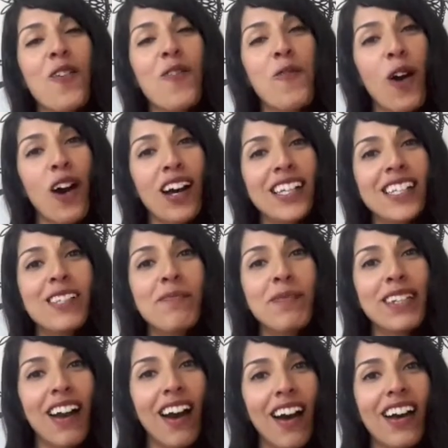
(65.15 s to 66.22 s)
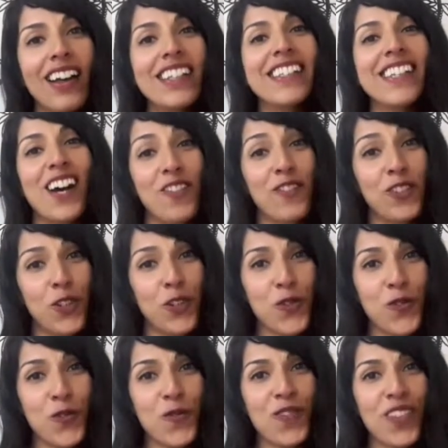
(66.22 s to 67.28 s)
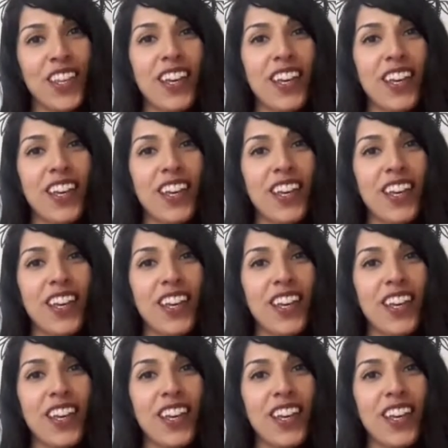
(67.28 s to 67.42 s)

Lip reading: was because of you.